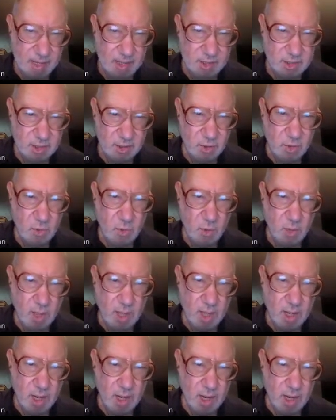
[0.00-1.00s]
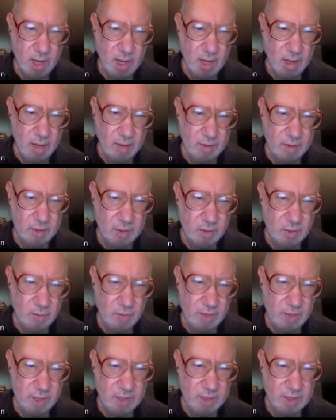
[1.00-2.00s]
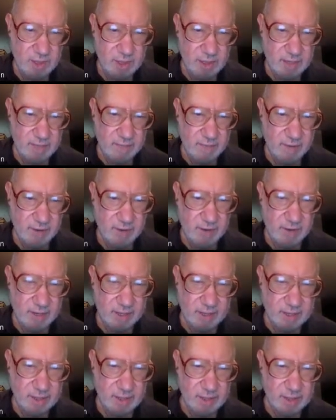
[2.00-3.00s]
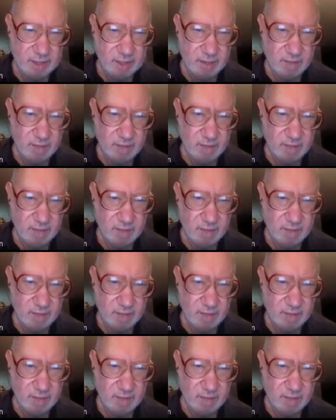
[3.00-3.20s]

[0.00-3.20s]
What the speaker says: So, so these invariants,